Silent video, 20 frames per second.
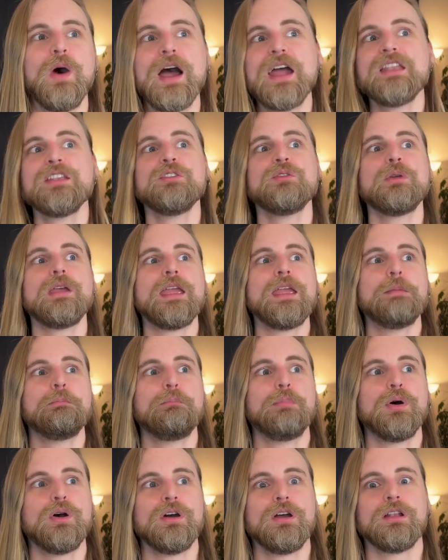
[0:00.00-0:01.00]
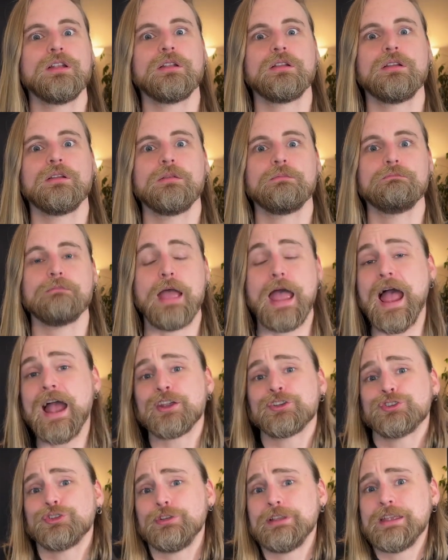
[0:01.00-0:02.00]
Why do we put
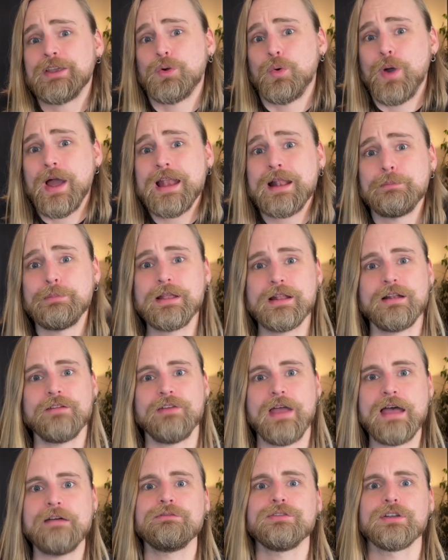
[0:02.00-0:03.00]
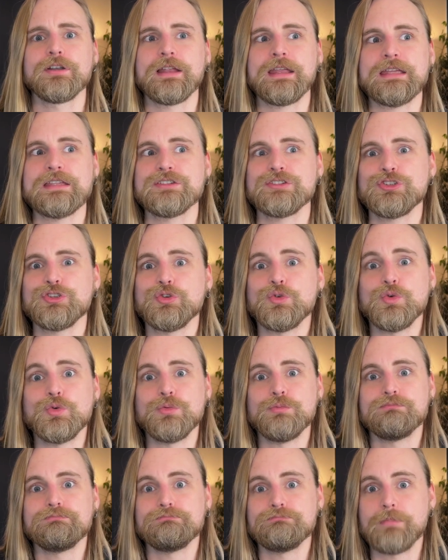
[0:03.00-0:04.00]
actually quite a bit of effort
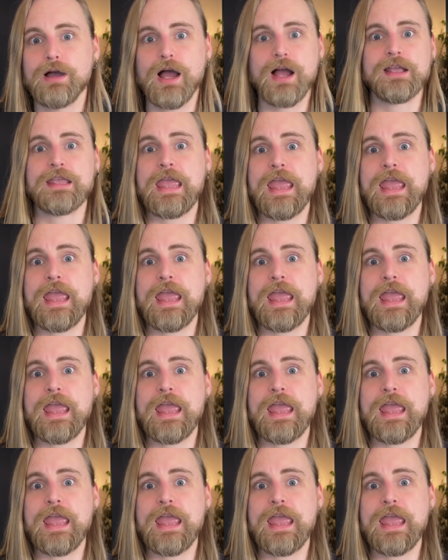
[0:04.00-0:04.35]
into a